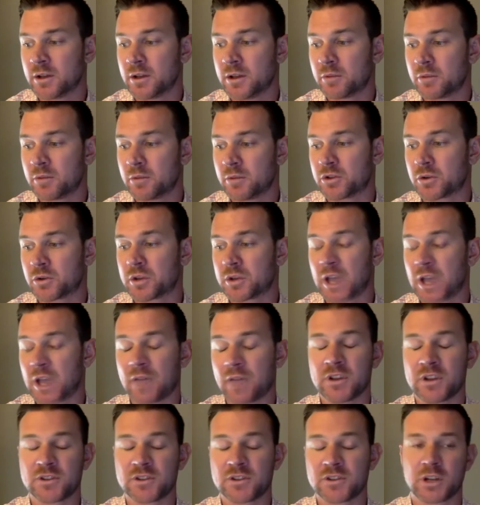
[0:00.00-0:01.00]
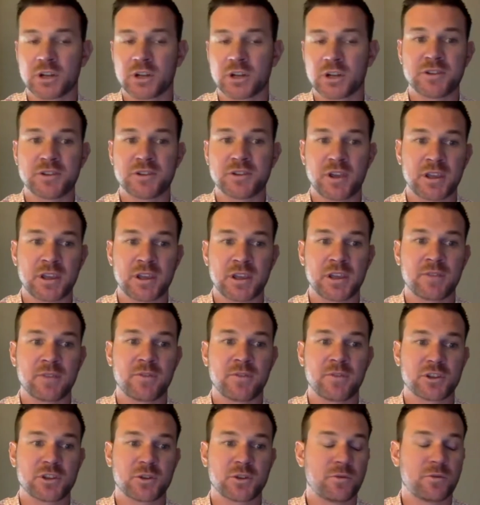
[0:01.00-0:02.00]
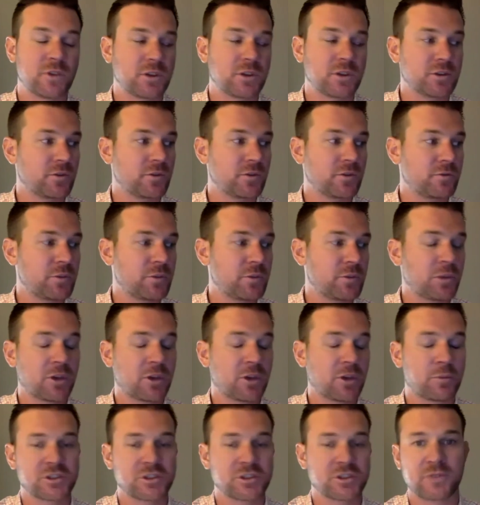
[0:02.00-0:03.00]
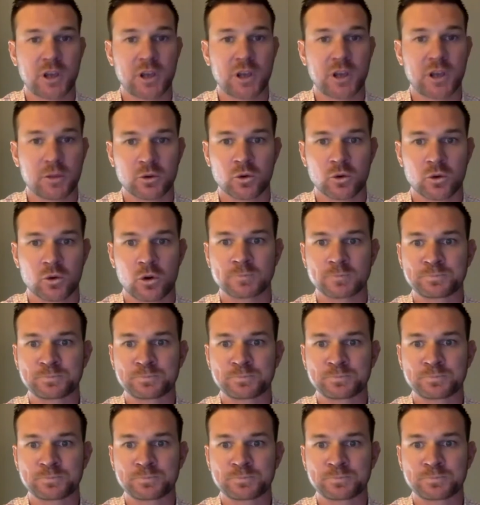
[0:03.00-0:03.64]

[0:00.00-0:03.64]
But so Kevin is going to be taking a VP of business development role,